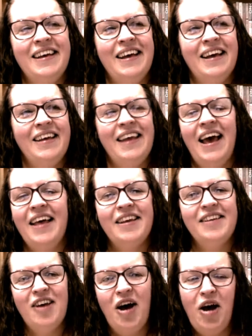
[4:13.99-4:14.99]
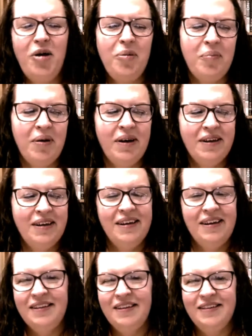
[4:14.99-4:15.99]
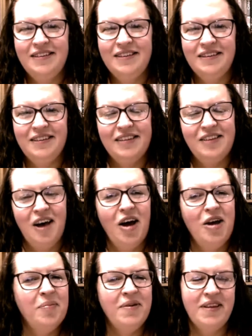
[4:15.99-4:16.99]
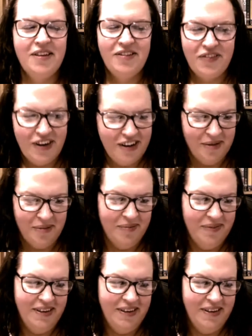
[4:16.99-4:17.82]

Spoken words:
yeah, there's hope. There's hope and there's freedom.